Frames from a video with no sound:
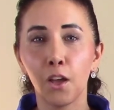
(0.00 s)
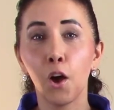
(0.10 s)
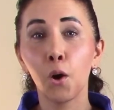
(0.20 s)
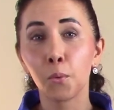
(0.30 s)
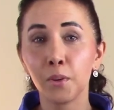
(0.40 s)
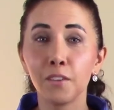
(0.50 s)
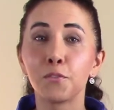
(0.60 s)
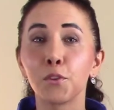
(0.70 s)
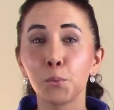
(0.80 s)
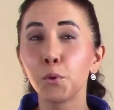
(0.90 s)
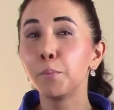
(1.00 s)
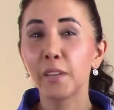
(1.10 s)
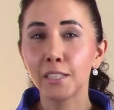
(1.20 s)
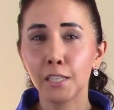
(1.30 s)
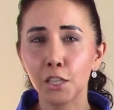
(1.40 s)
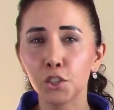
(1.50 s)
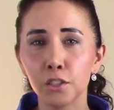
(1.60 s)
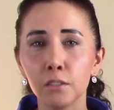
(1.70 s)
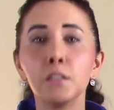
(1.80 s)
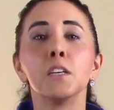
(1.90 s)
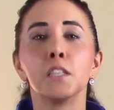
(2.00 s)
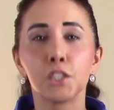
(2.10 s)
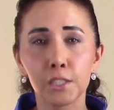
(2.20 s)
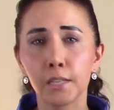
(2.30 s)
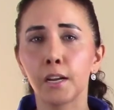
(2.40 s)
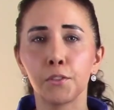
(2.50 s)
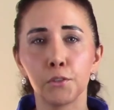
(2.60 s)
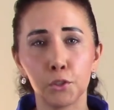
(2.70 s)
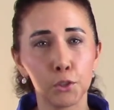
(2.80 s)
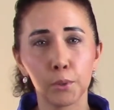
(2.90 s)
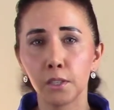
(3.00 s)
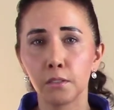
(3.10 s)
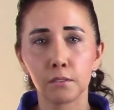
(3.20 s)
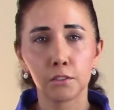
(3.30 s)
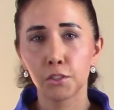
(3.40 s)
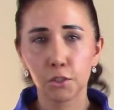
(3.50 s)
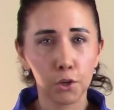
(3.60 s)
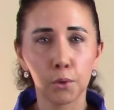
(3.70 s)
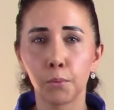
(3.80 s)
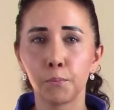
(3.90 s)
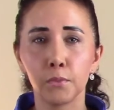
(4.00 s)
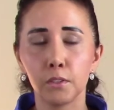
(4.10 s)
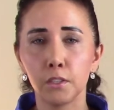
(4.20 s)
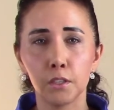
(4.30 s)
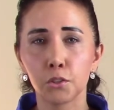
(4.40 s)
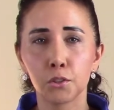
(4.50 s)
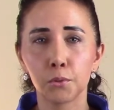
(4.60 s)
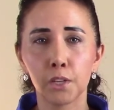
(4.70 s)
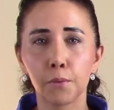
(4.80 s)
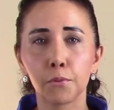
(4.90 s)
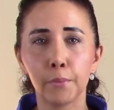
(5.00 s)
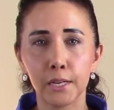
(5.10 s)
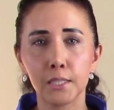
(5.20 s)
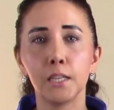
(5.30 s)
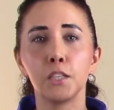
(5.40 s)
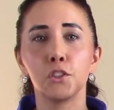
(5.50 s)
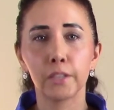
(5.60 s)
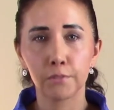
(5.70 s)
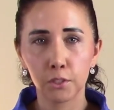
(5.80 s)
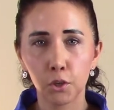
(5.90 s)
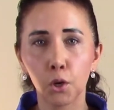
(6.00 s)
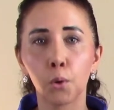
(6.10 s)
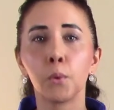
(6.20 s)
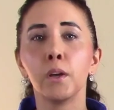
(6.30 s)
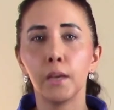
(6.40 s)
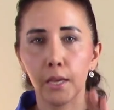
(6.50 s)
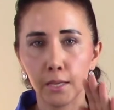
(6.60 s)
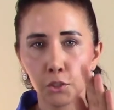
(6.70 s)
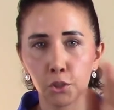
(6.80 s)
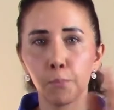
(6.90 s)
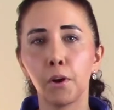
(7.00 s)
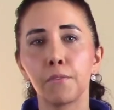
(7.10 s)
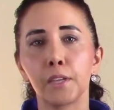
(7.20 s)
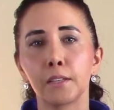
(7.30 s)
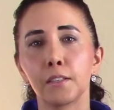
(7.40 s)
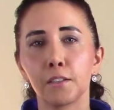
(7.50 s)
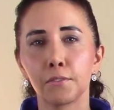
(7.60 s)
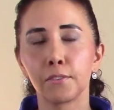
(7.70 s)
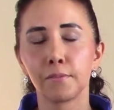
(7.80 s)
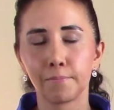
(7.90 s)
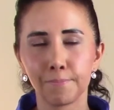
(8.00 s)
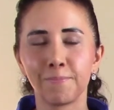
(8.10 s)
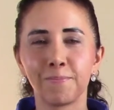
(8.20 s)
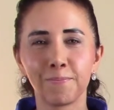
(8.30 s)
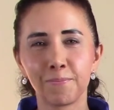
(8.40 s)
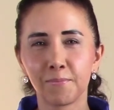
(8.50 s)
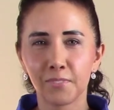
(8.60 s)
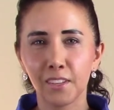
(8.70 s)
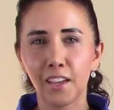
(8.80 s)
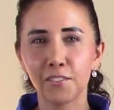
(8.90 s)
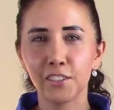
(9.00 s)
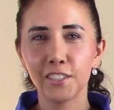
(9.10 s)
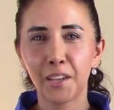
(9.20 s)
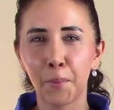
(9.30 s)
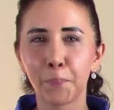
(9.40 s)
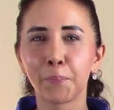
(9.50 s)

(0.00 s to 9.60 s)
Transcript: Oh, for the wood meditation, just get out there and do it. Just go. There's no time for meditating. You just have to go and jump off that cliff. Have a good day.